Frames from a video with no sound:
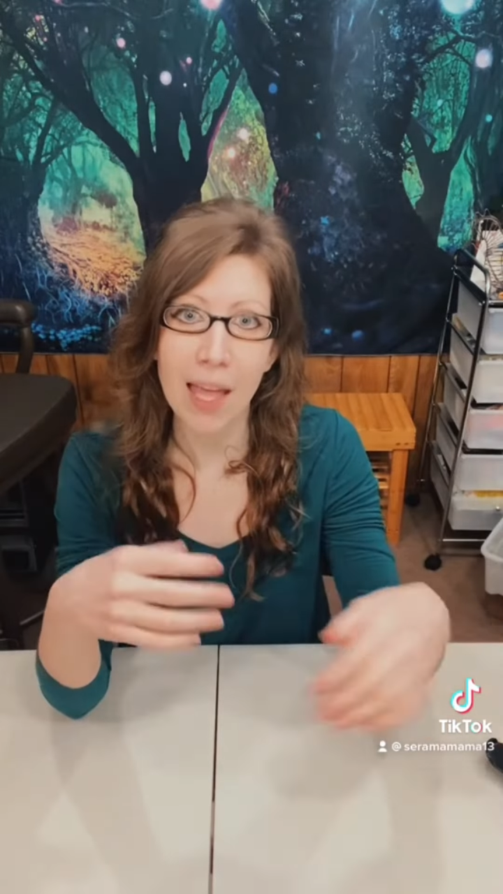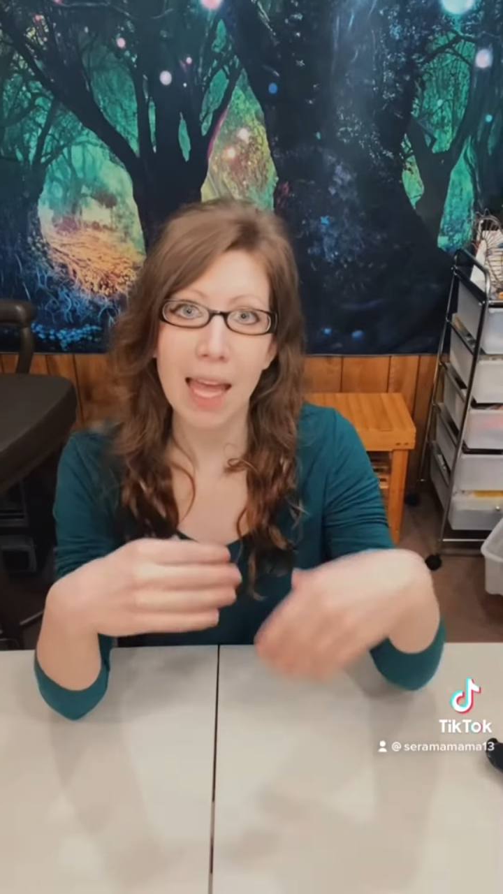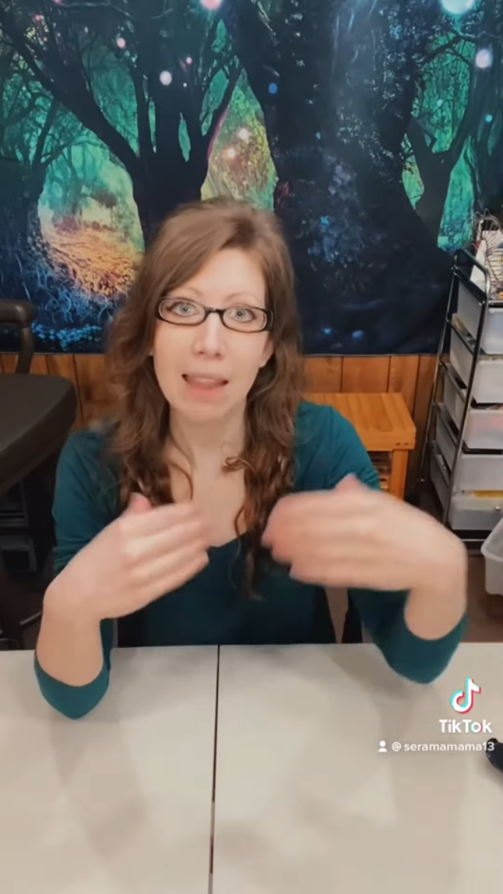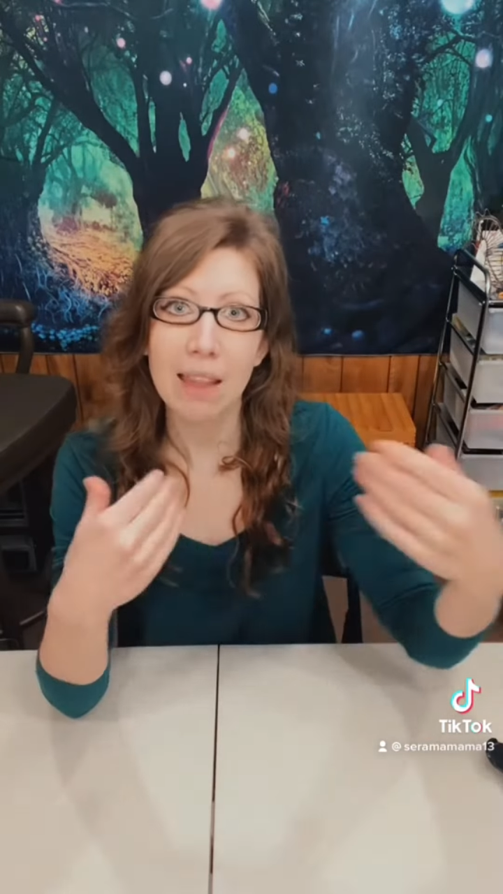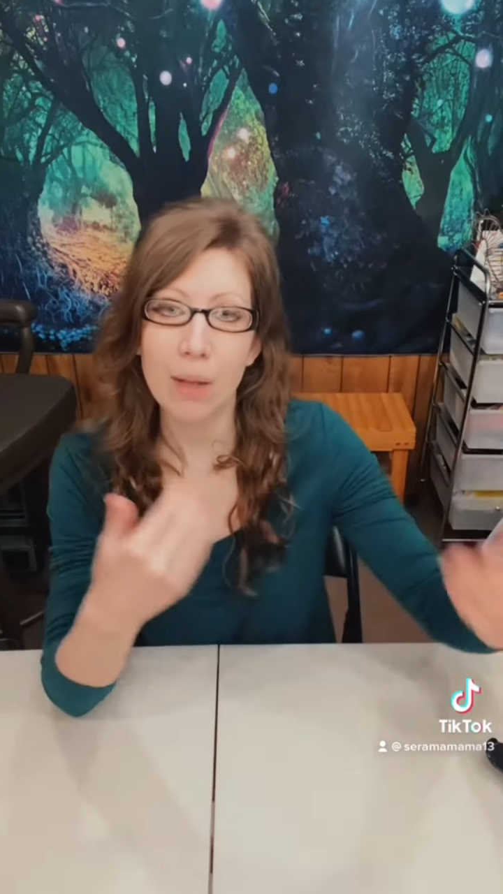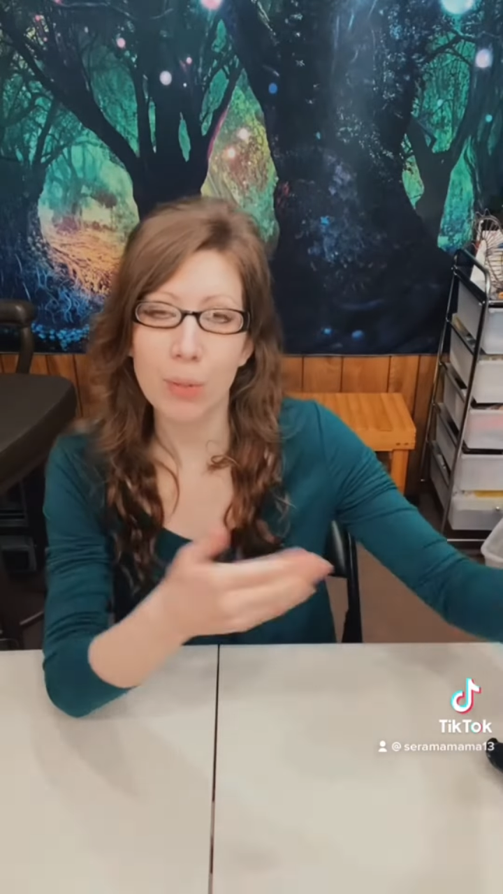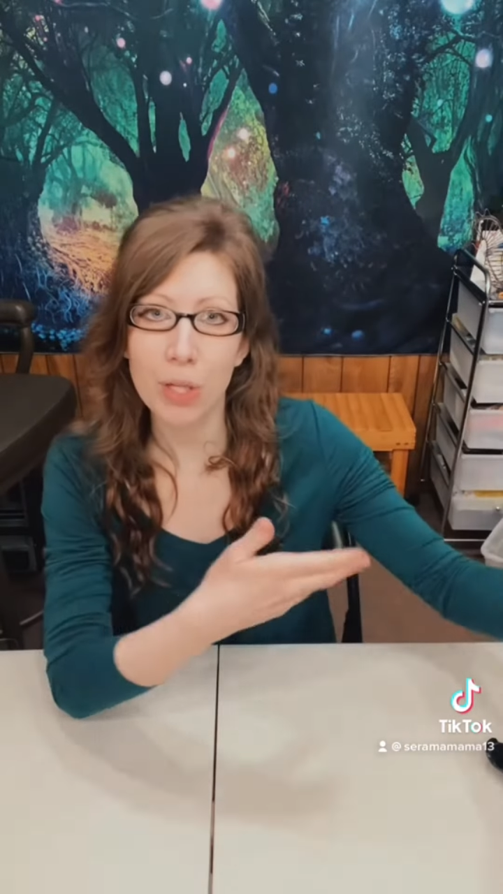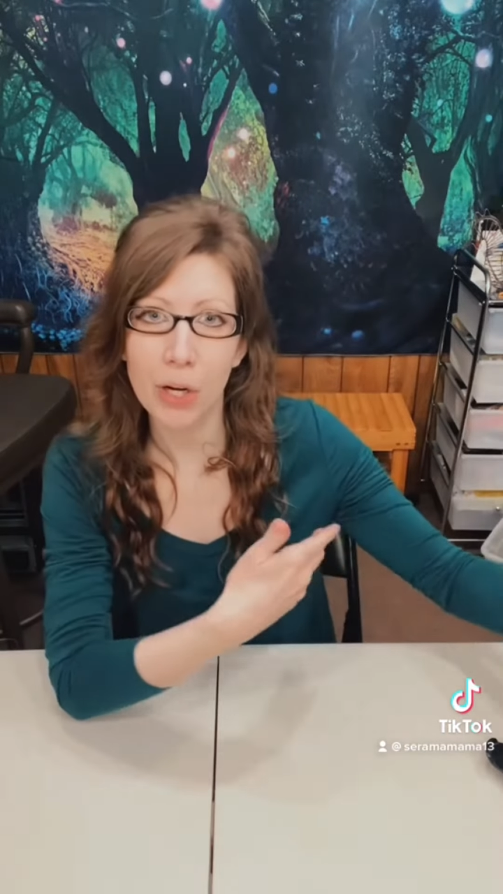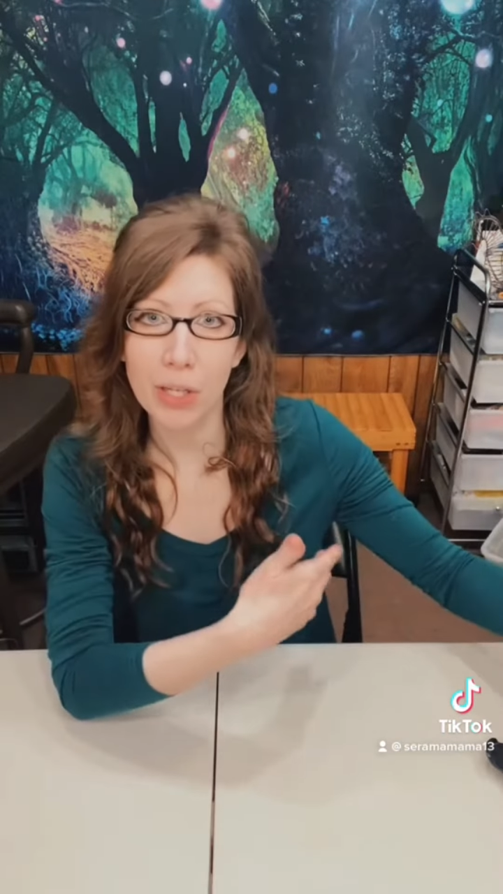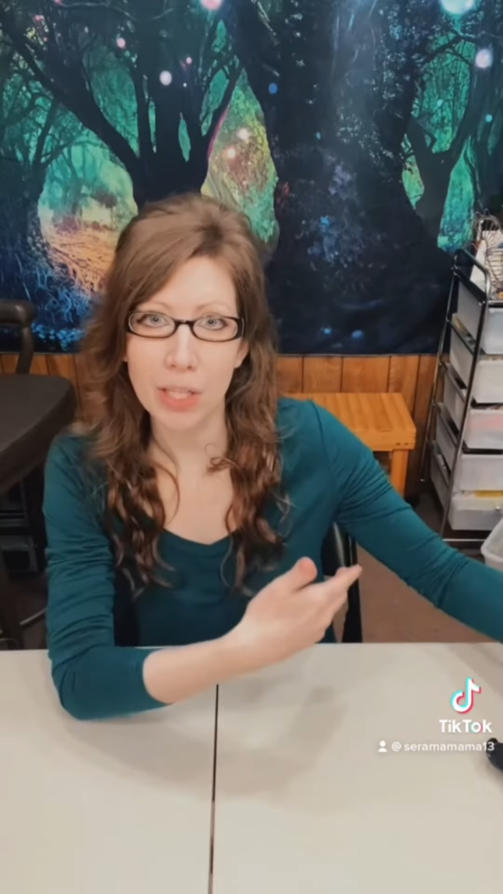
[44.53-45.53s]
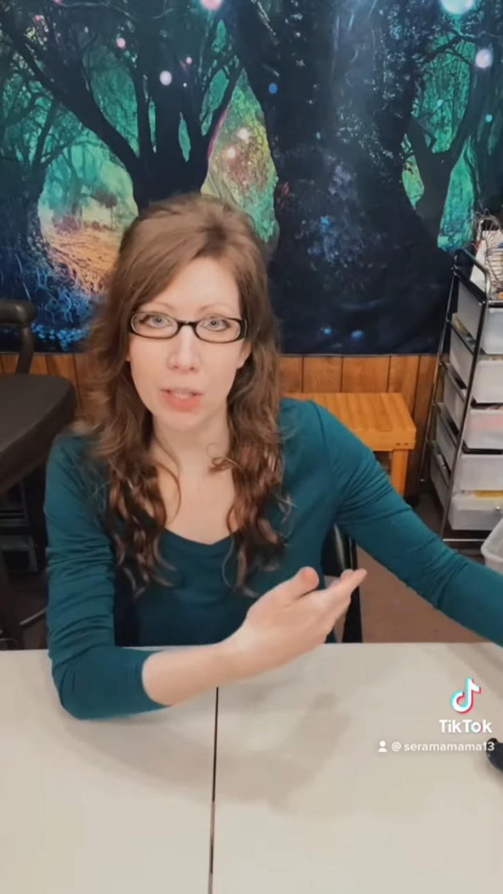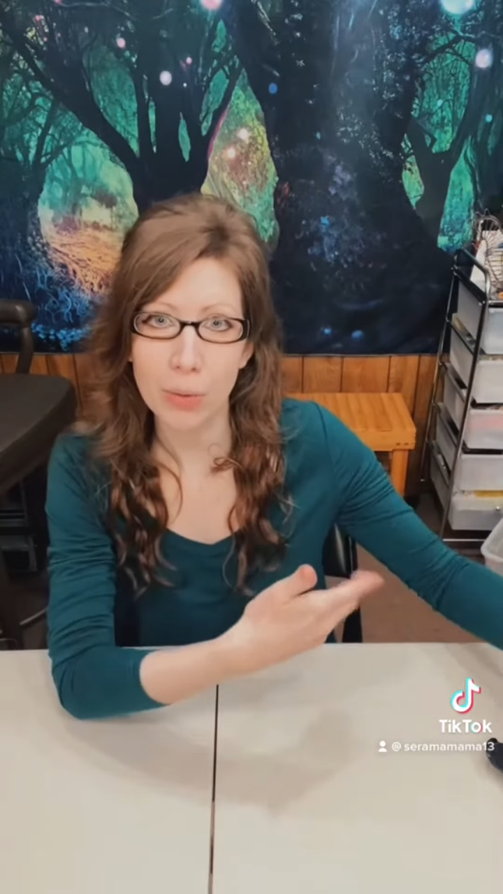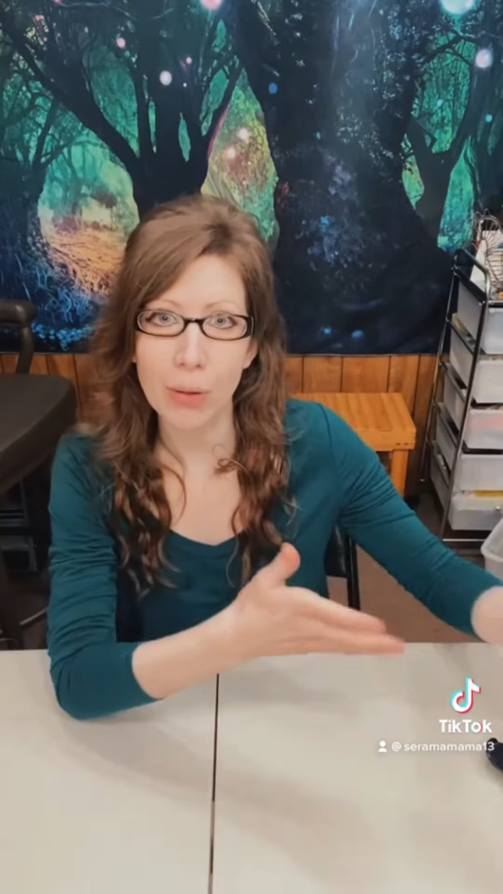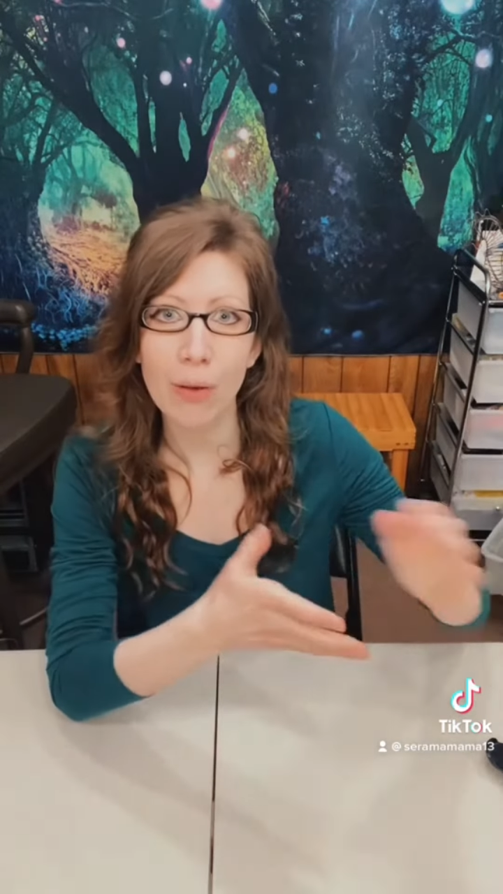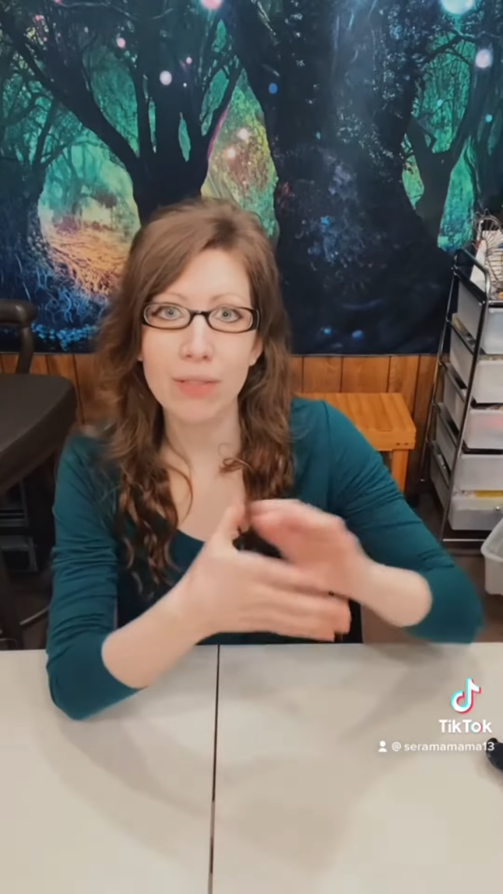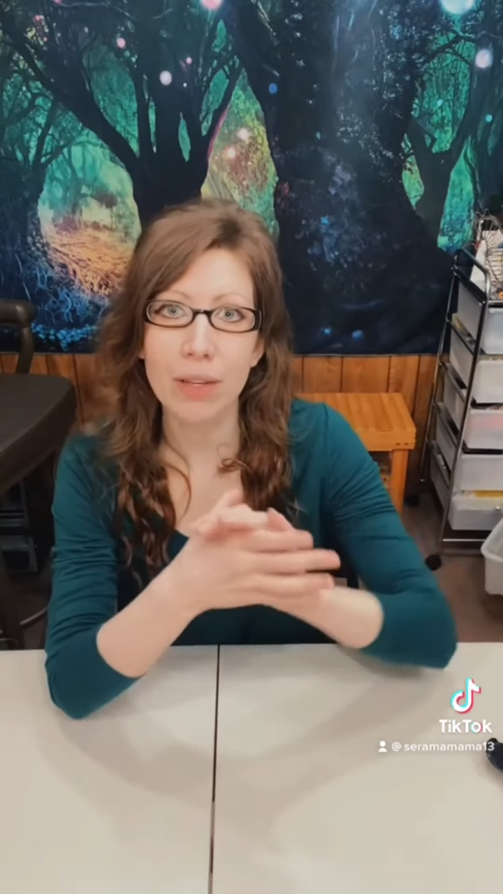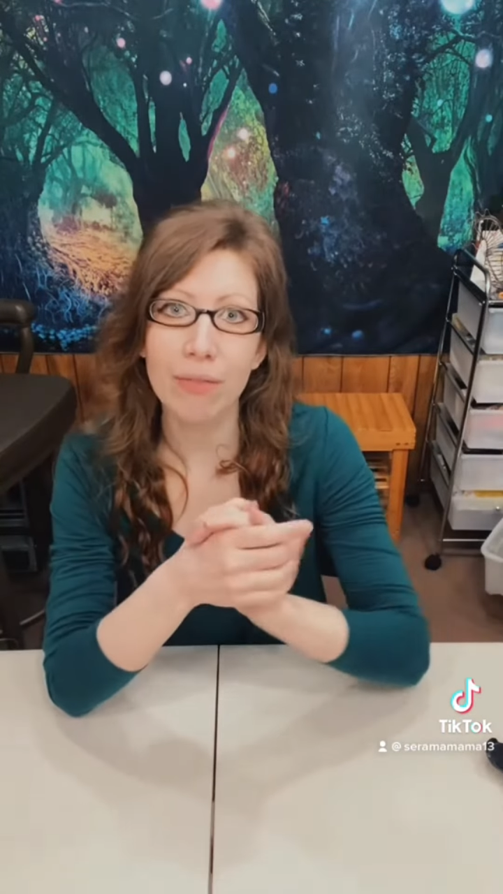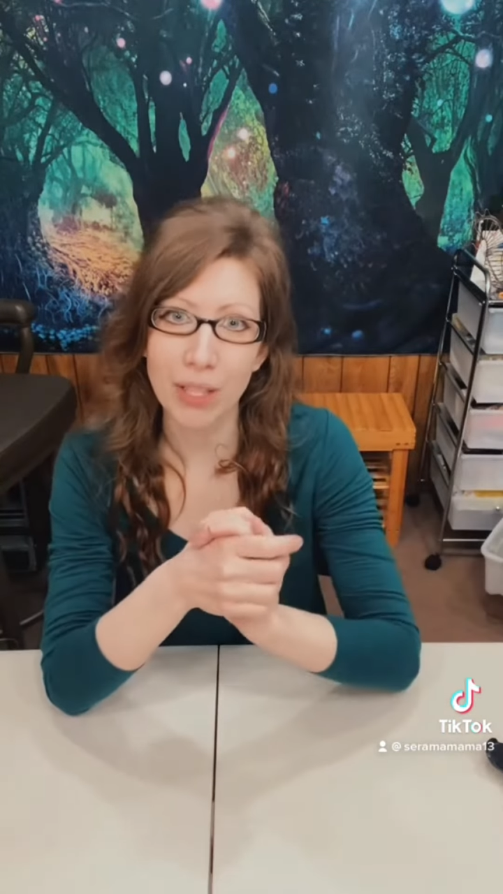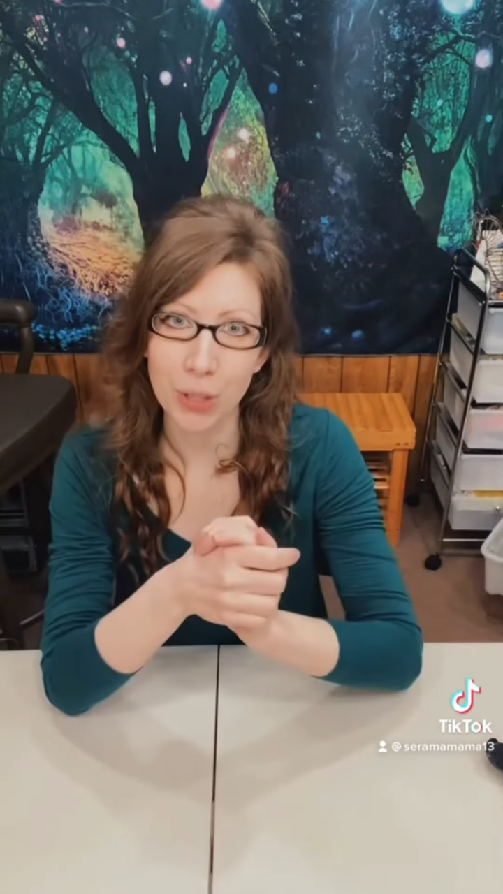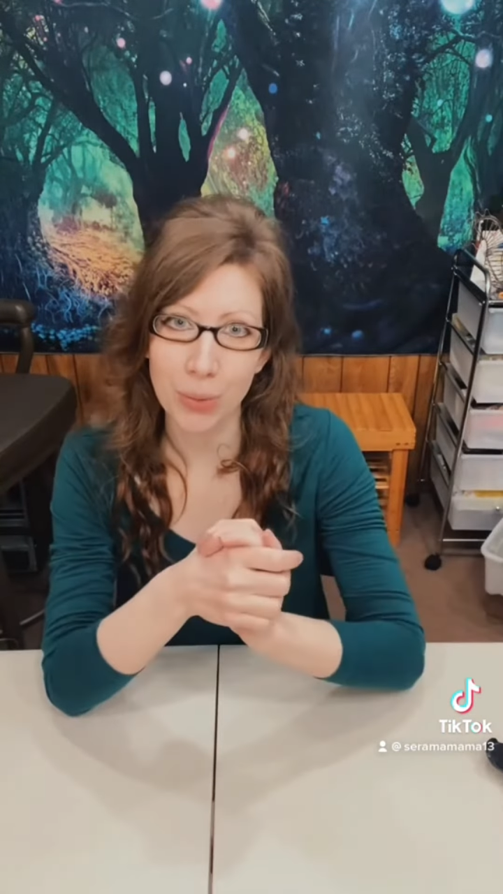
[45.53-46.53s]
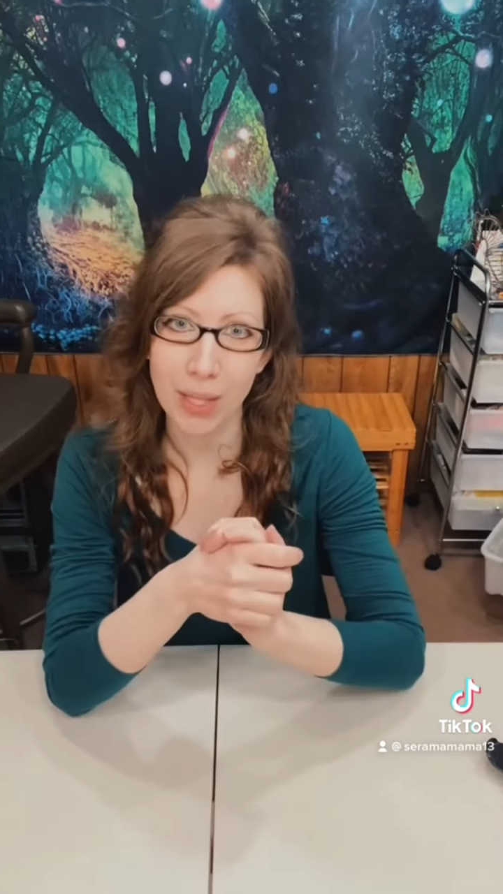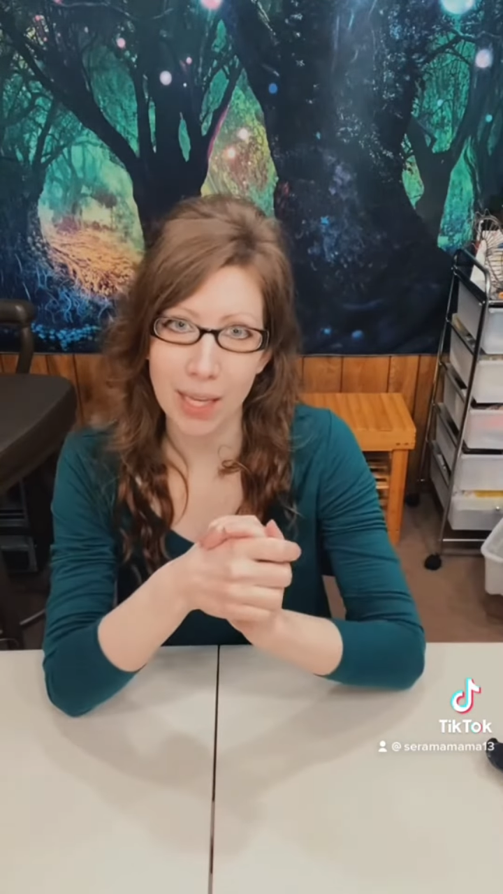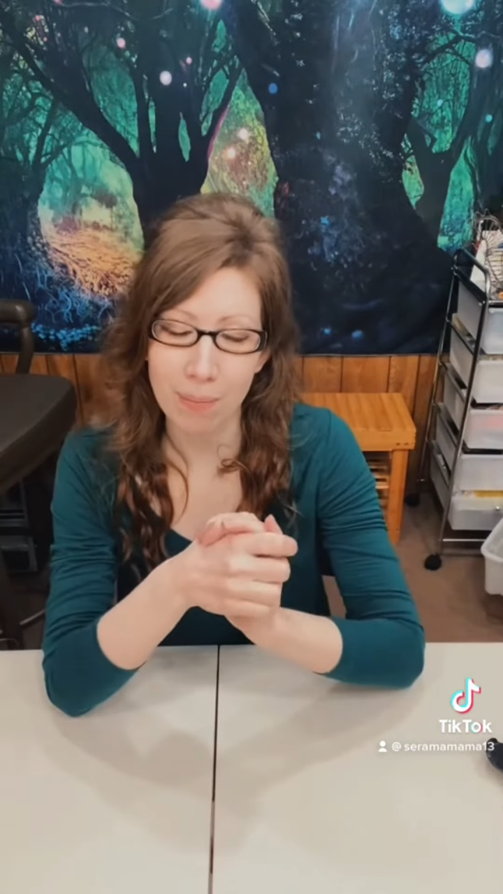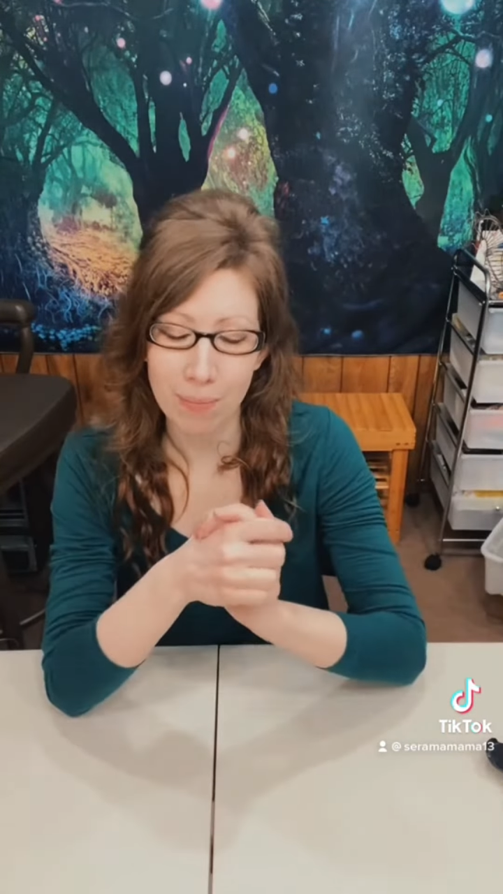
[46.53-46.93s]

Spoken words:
and then they will turn into cloves eventually.